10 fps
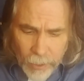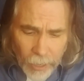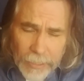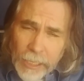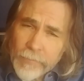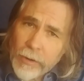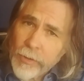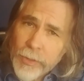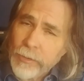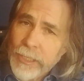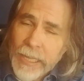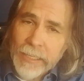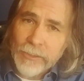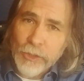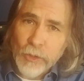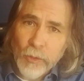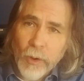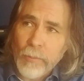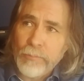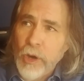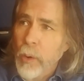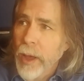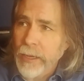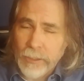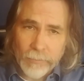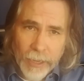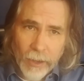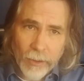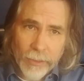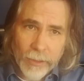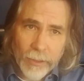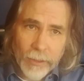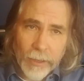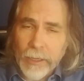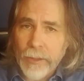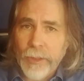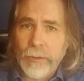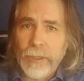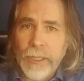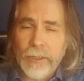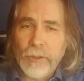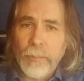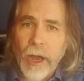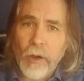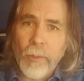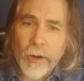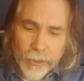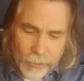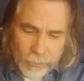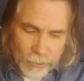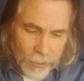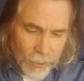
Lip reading: I love everything related to proactive health, anything related to biomarkers,